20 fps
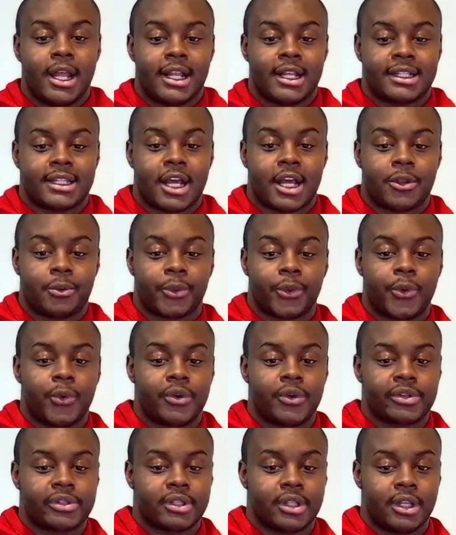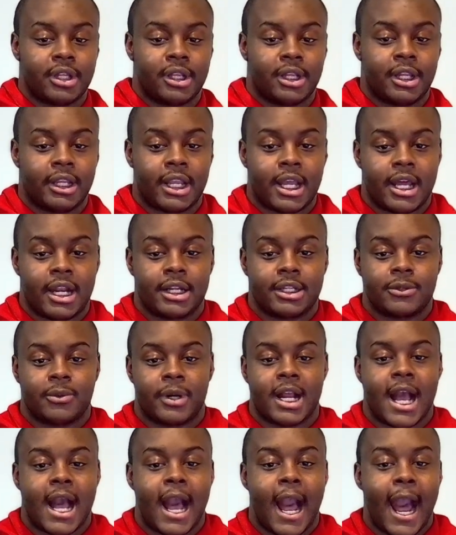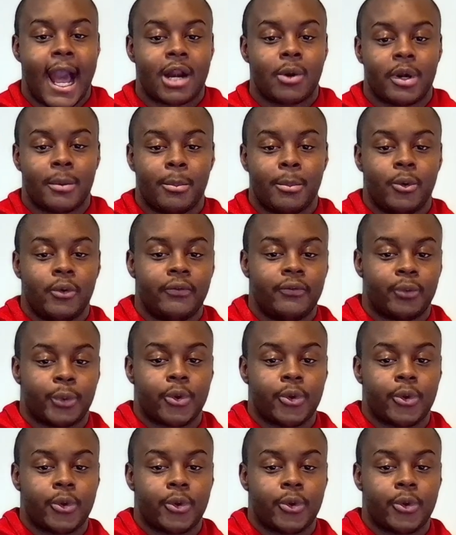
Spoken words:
And that's how the recruiters look at it. To where I don't want to move.